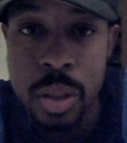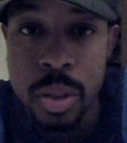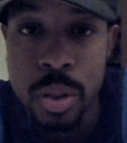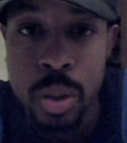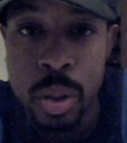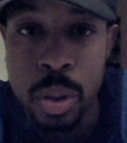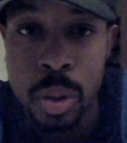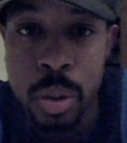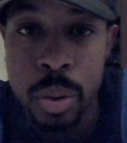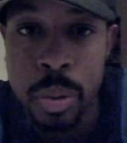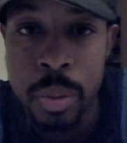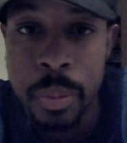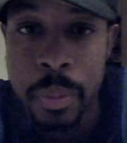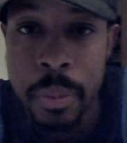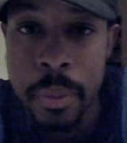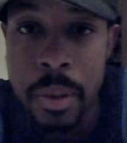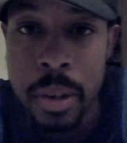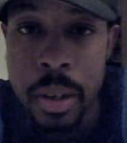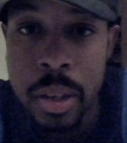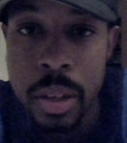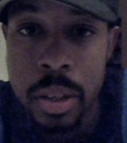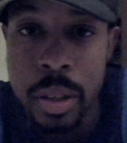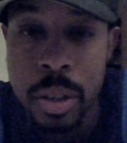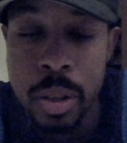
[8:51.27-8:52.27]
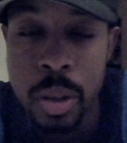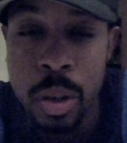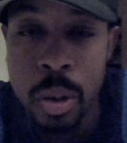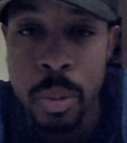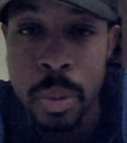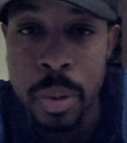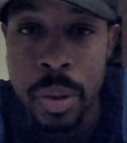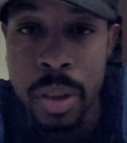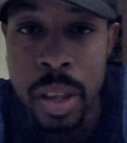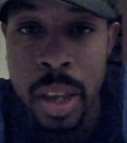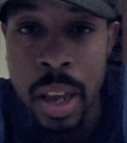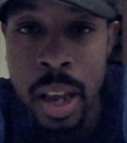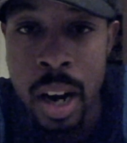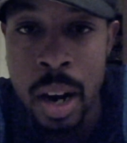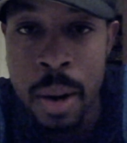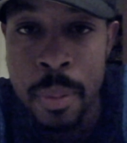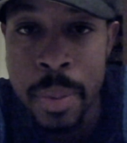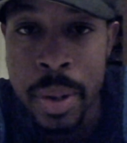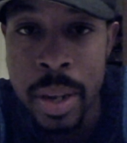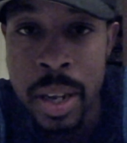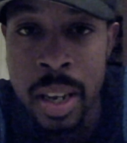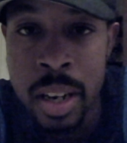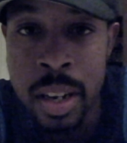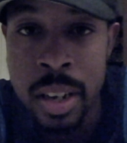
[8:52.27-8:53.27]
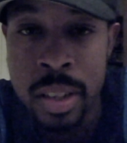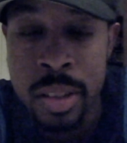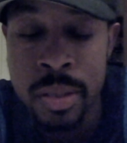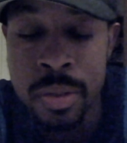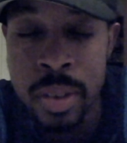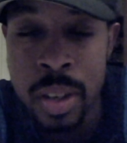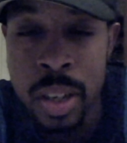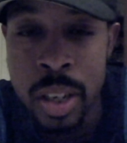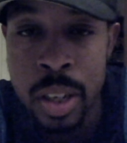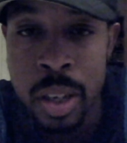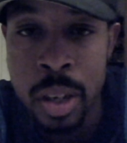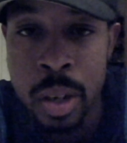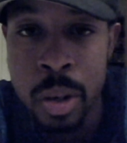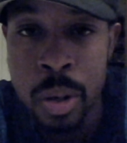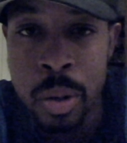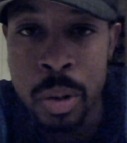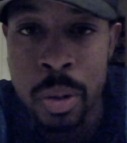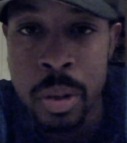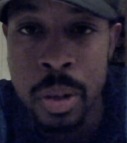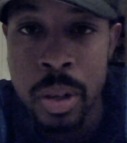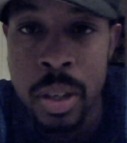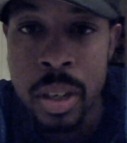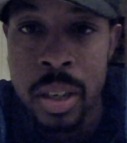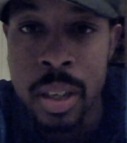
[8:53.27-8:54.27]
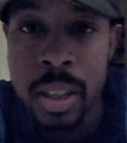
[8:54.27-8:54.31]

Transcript: So, you know, with that, I'm gonna end this video.